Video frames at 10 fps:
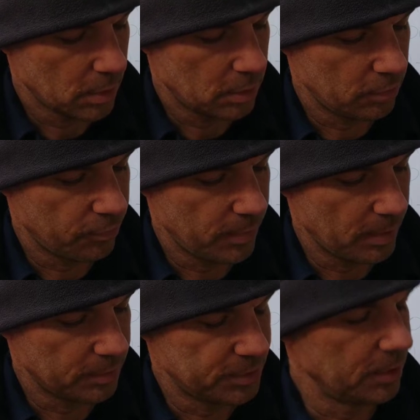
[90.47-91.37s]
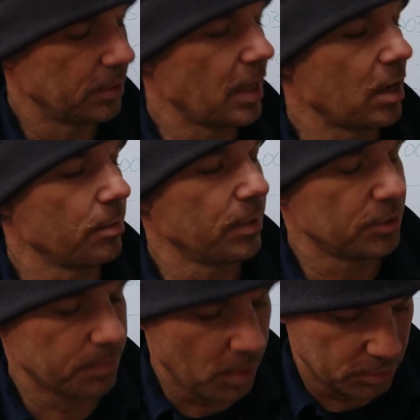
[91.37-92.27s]
I don't know if you'll be able to see it in the camera, but
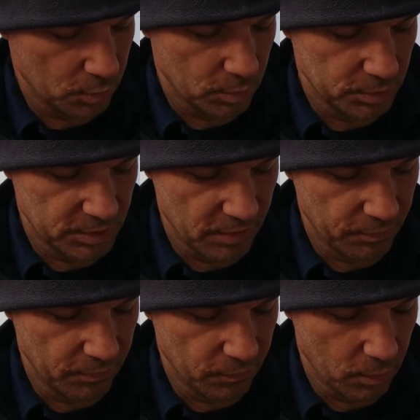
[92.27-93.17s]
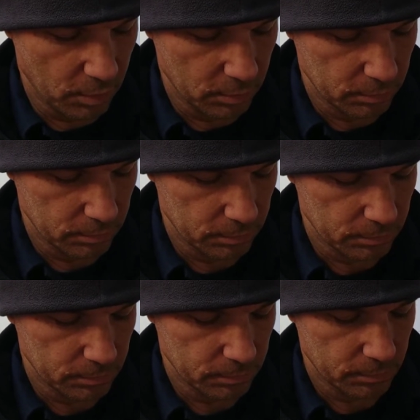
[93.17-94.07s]
it's marked a 174. All
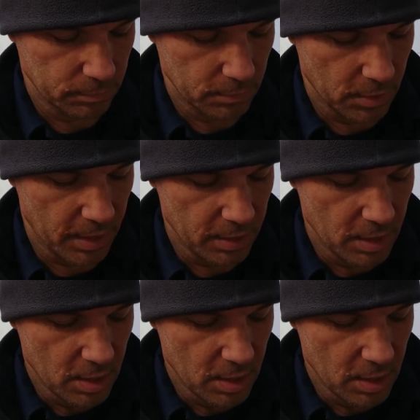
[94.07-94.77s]
right.